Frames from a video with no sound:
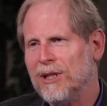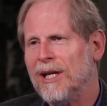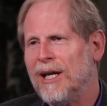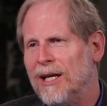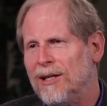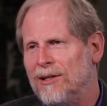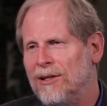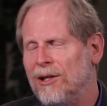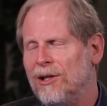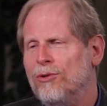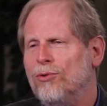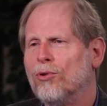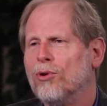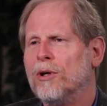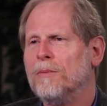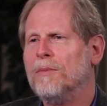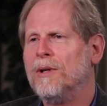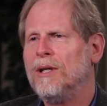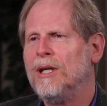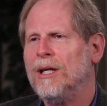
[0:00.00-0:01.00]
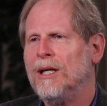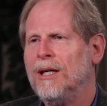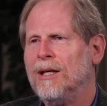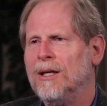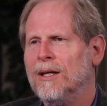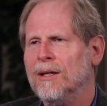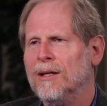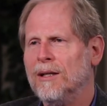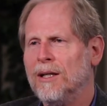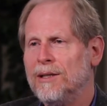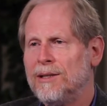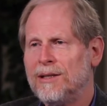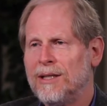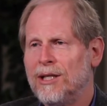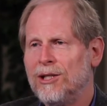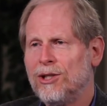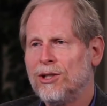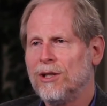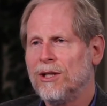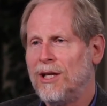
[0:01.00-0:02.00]
landed in Normandy.
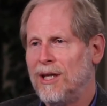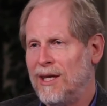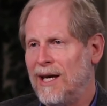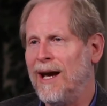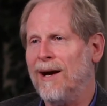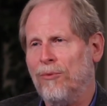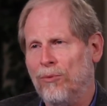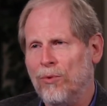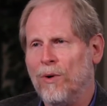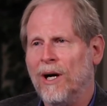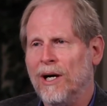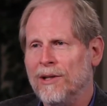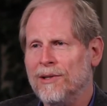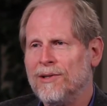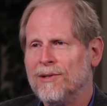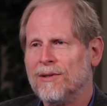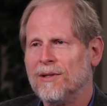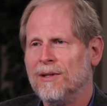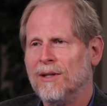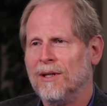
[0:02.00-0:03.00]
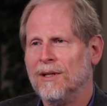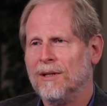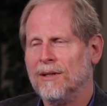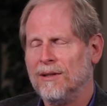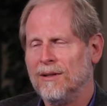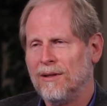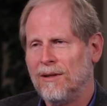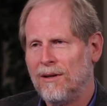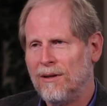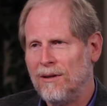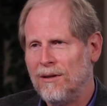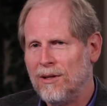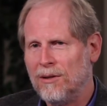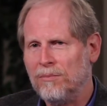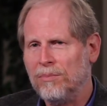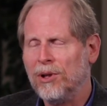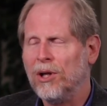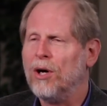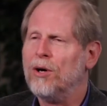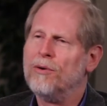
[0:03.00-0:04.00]
Essentially, that was the
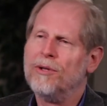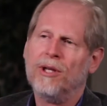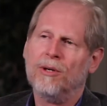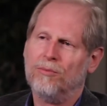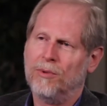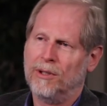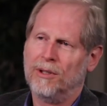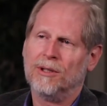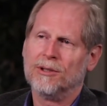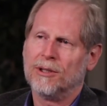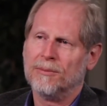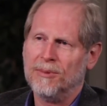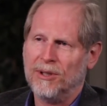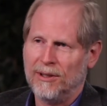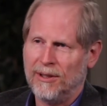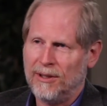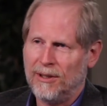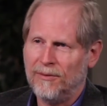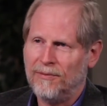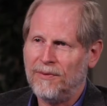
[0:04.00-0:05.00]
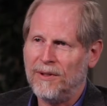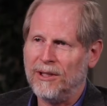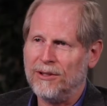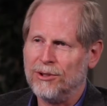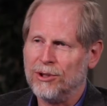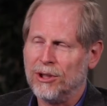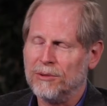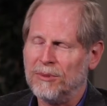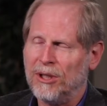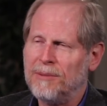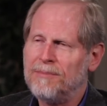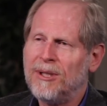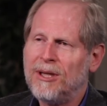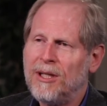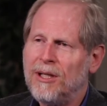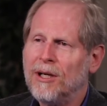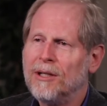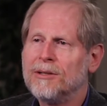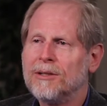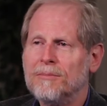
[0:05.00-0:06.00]
blow that would ultimately defeat Germany. But
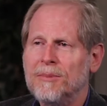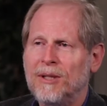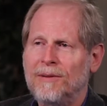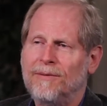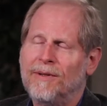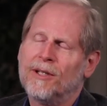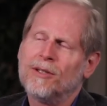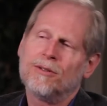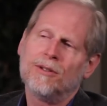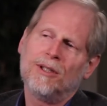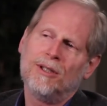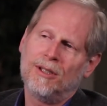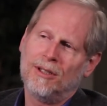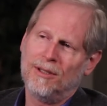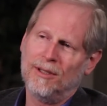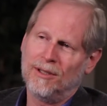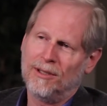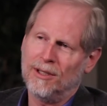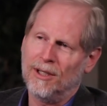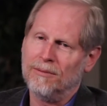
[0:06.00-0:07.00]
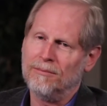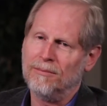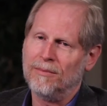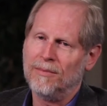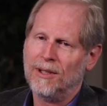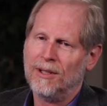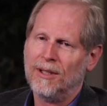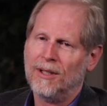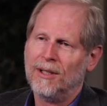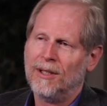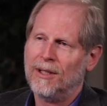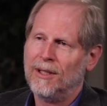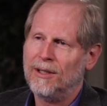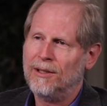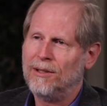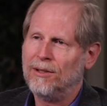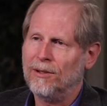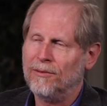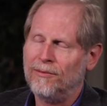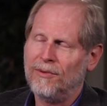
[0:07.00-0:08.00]
the ultimate victory didn't come
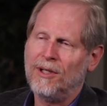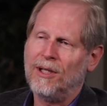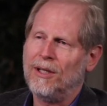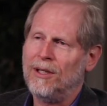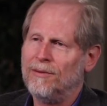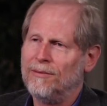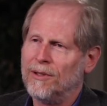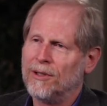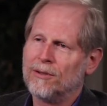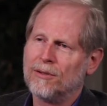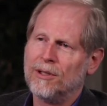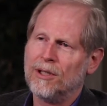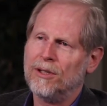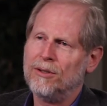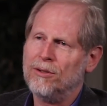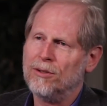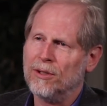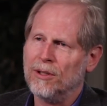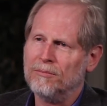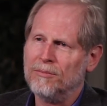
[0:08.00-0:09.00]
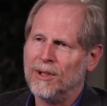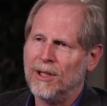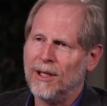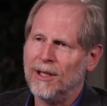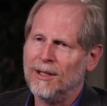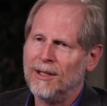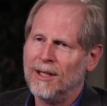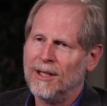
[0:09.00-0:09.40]
until VE Victory in Europe Day.